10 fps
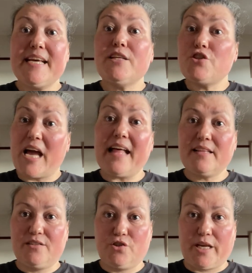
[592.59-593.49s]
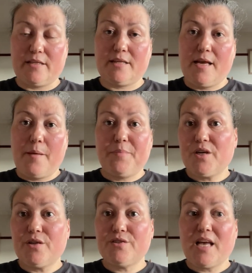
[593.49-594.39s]
Challenge it,
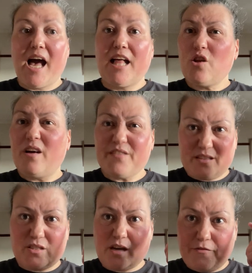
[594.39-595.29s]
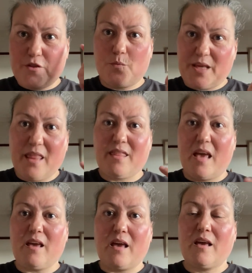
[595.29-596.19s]
because a lot of the stuff that we
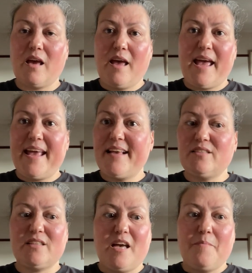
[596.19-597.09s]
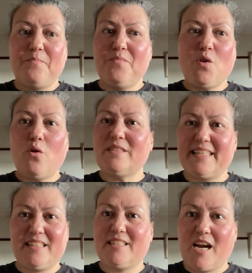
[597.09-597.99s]
think is not
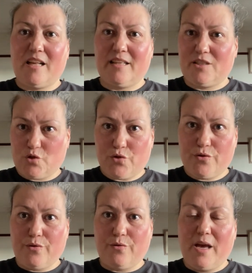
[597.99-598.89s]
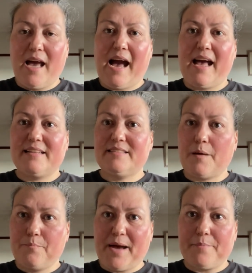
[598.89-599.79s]
necessarily true, and
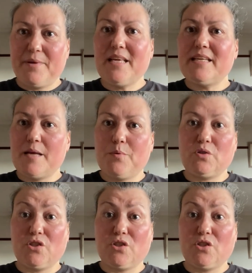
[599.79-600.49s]
by being able to